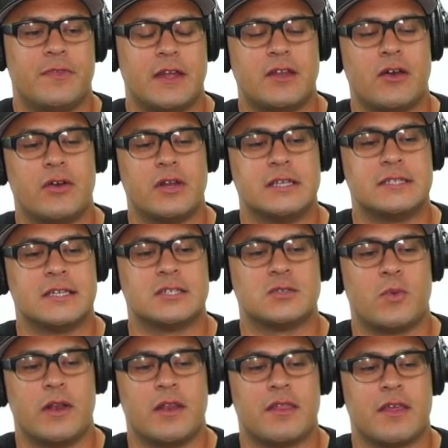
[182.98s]
they don't
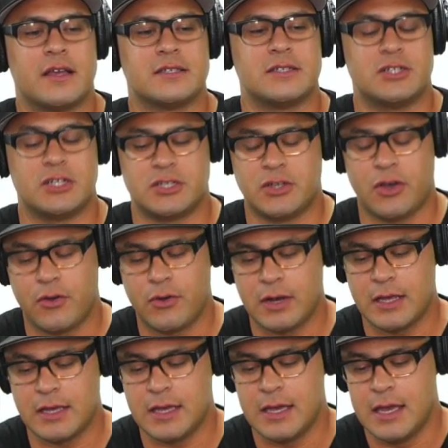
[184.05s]
exist when things are just
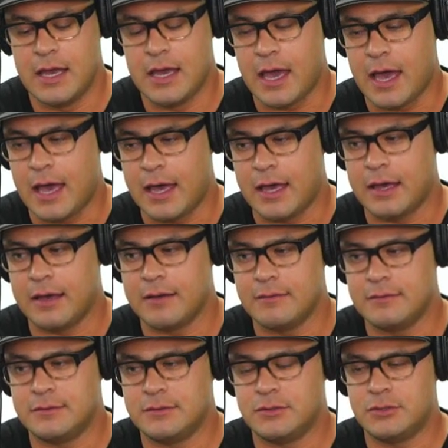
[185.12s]
totally
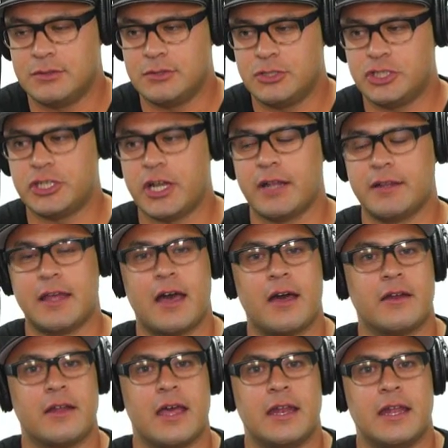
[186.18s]
shut
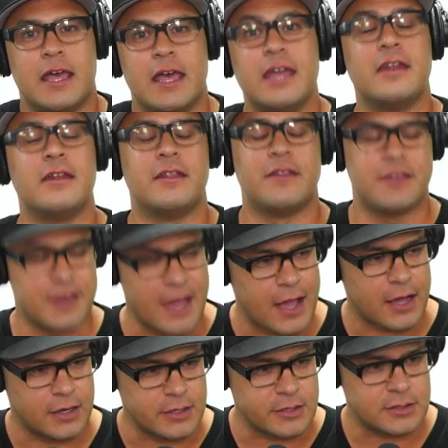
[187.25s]
down and hidden in the
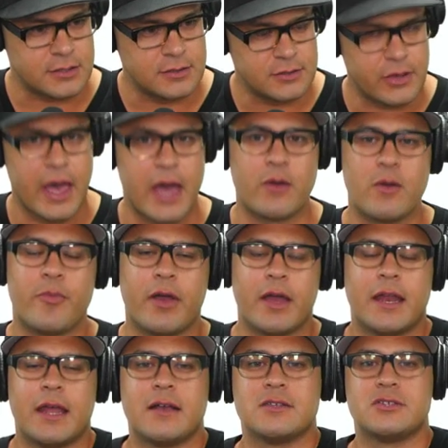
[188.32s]
darkness. So how do we bring
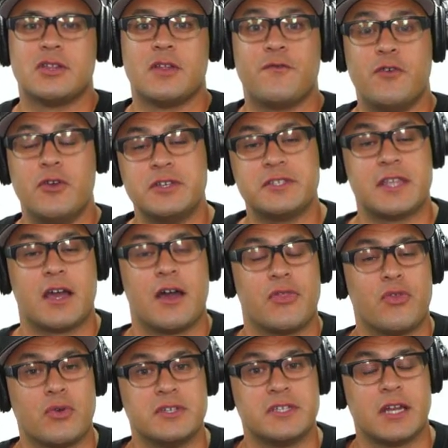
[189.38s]
it out? So the first thing I
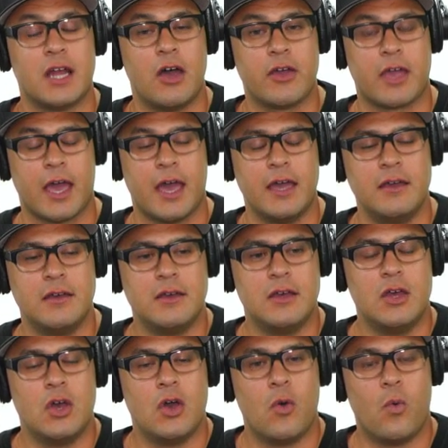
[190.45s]
thought is that, okay,
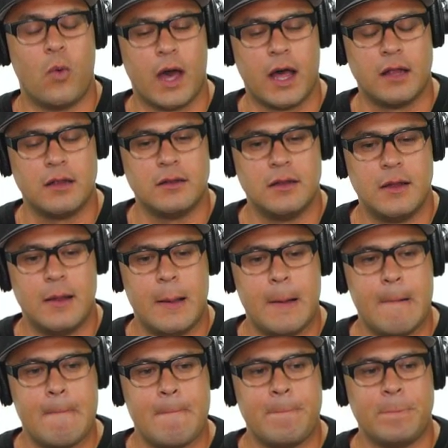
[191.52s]
well,
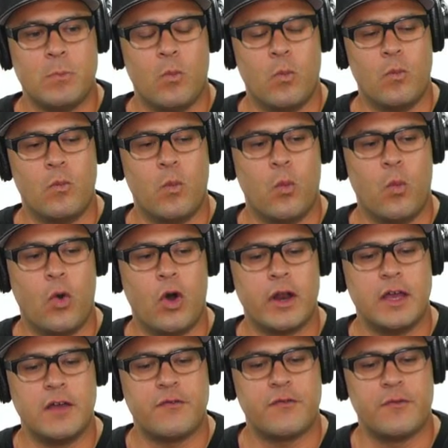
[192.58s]

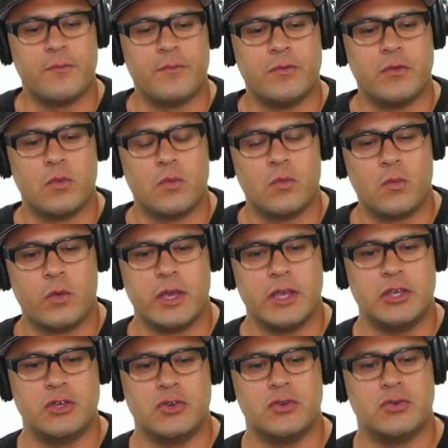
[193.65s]
what if we
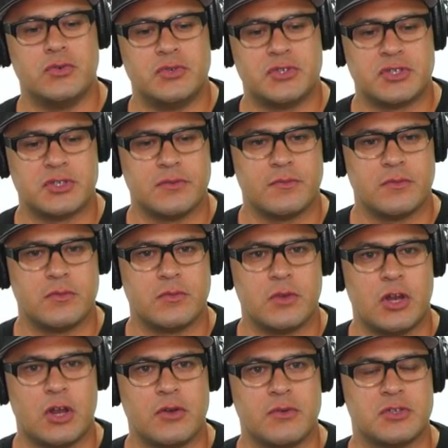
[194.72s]
use,
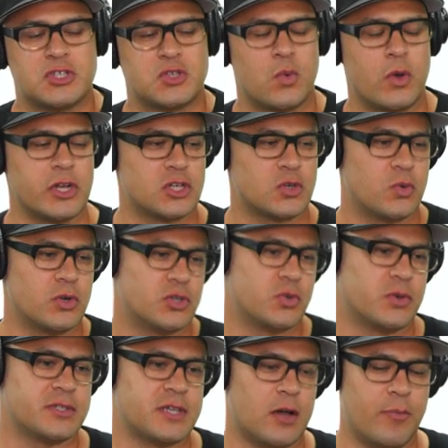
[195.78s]
Switch, which
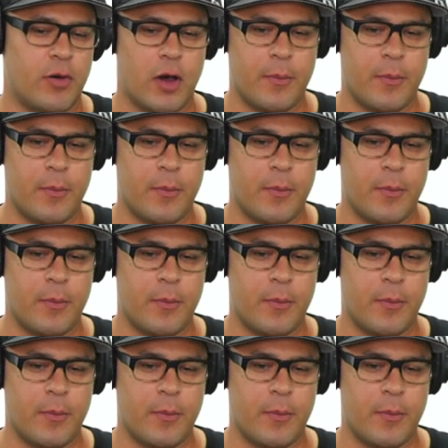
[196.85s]
was our